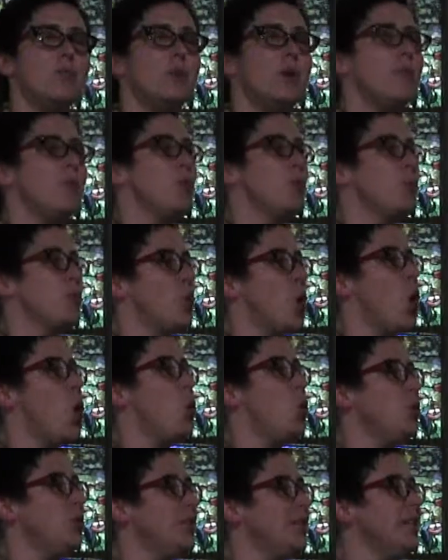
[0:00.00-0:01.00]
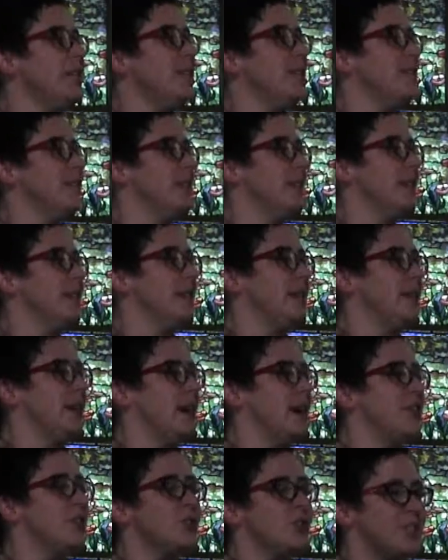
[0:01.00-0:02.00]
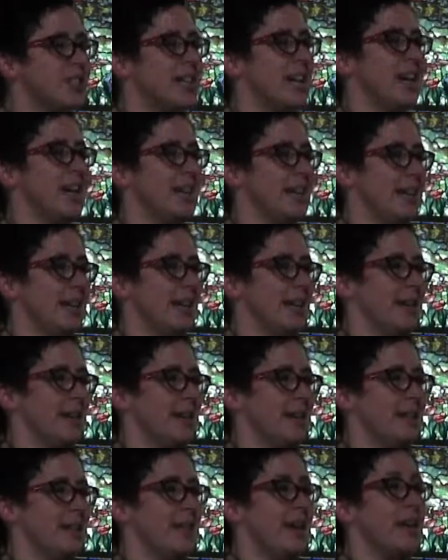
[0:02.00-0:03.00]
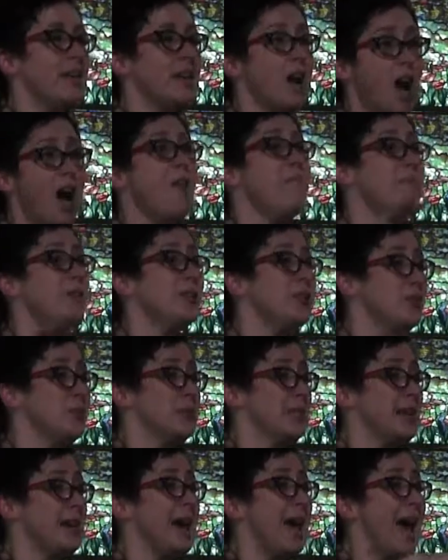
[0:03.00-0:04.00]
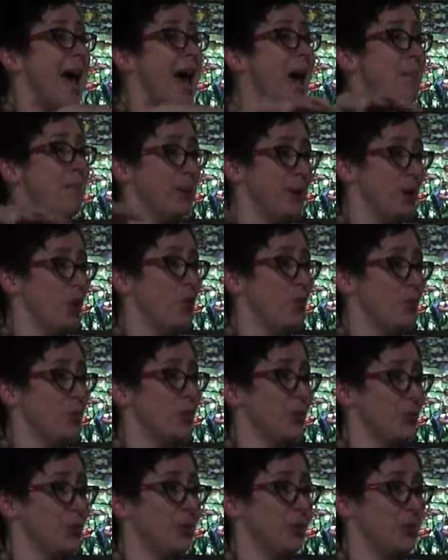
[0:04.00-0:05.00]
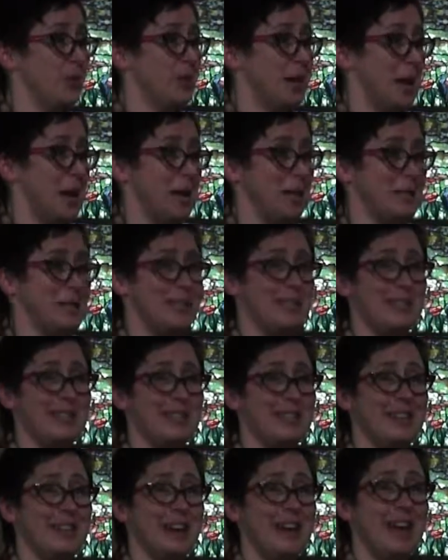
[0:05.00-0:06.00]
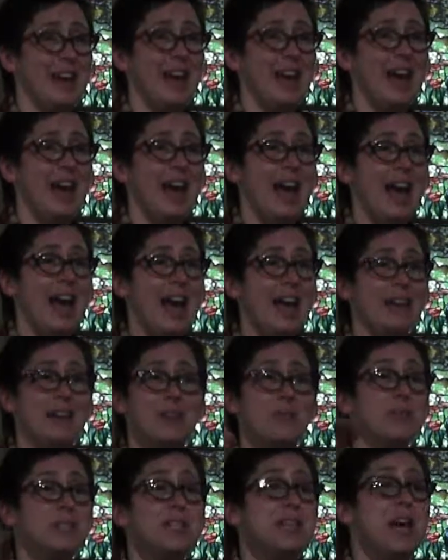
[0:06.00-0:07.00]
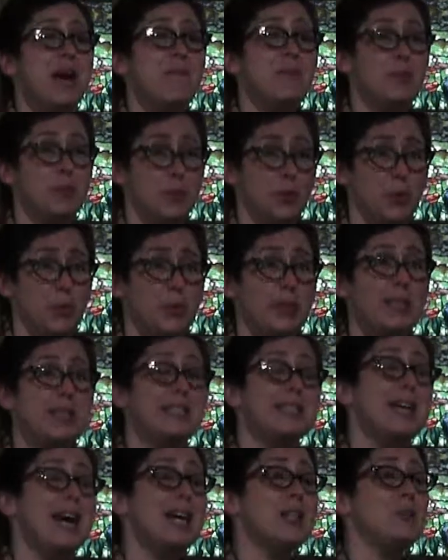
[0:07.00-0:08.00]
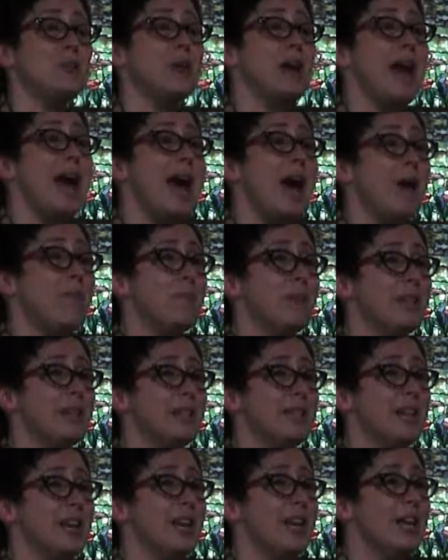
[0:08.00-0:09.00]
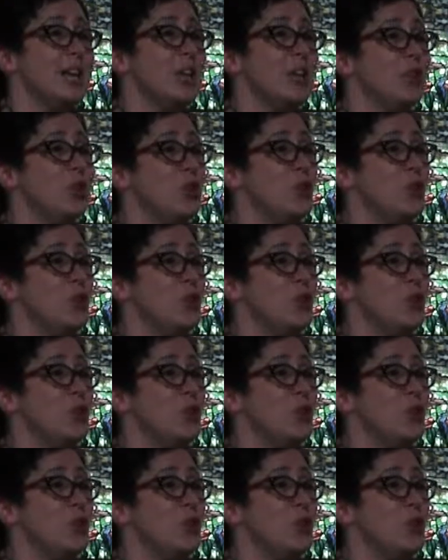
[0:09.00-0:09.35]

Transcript: we were holding the understanding that conflict was going to happen over those 3 days. And it was inevitable, because that's what happens in